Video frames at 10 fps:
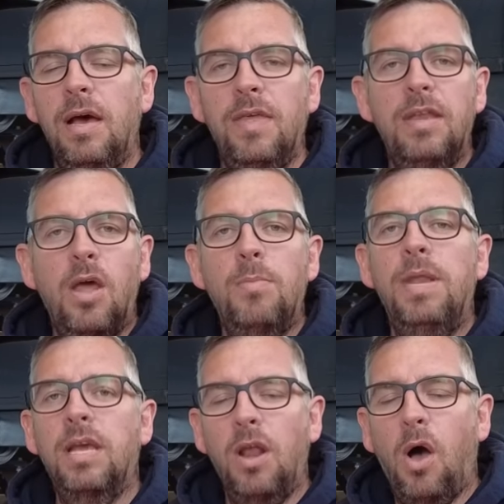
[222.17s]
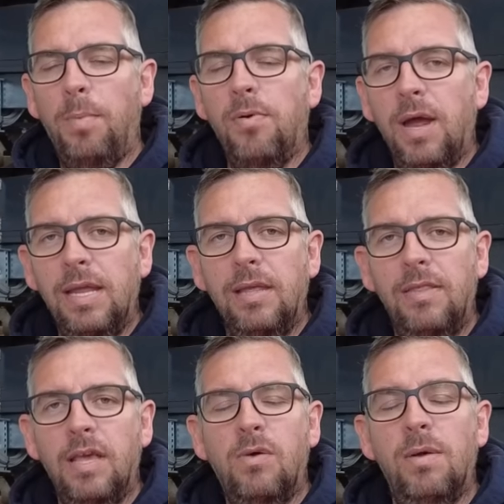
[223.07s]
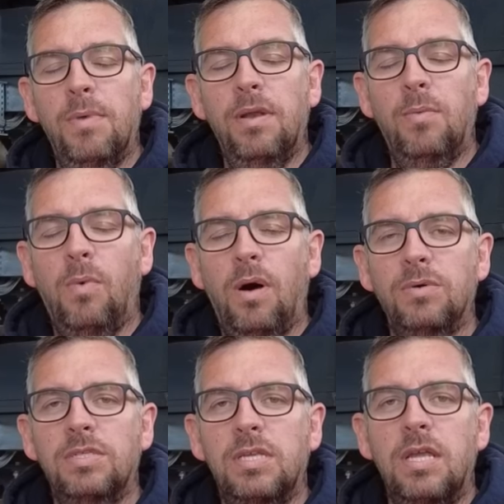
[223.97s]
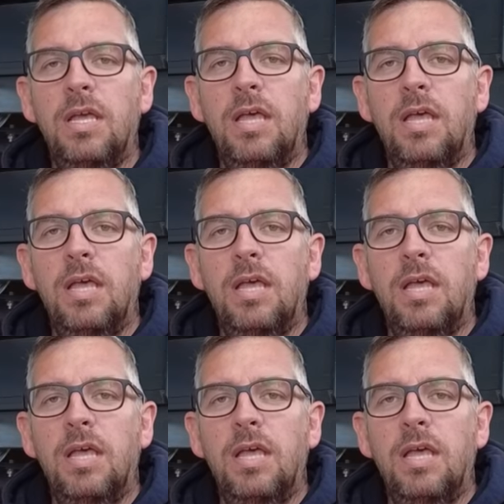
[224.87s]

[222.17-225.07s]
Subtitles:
and then nobody can operate the equipment whilst